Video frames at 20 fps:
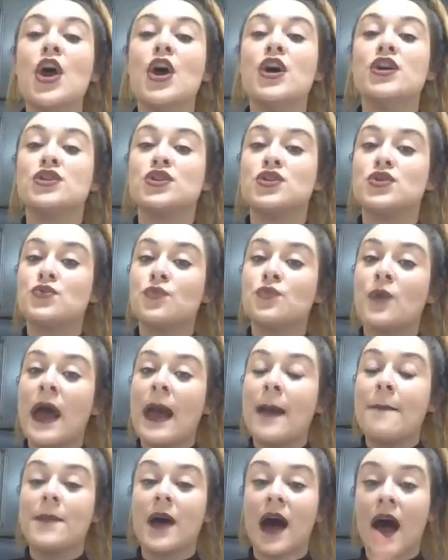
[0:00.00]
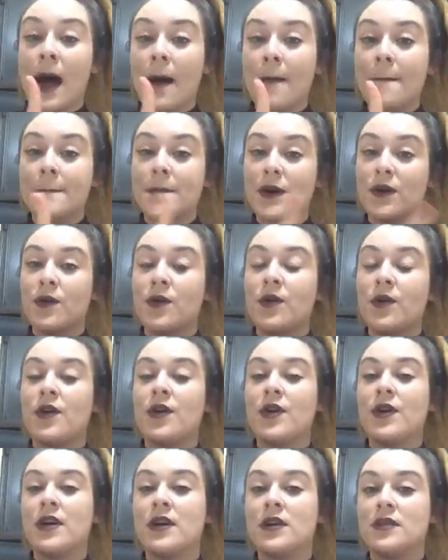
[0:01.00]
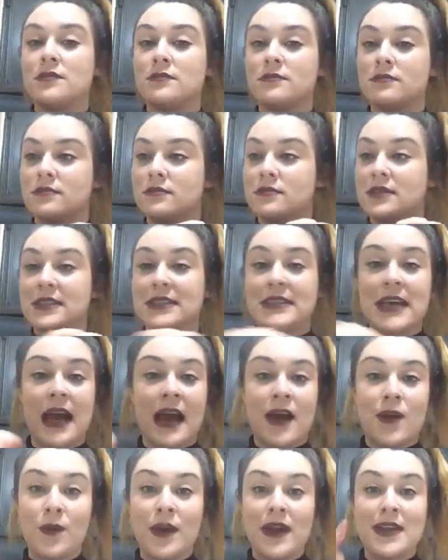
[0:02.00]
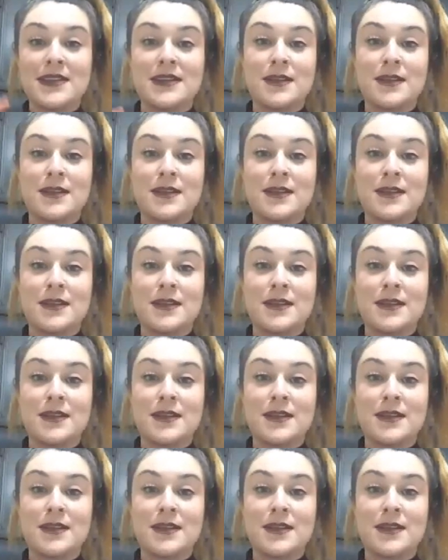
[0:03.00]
Swipe up or sideways,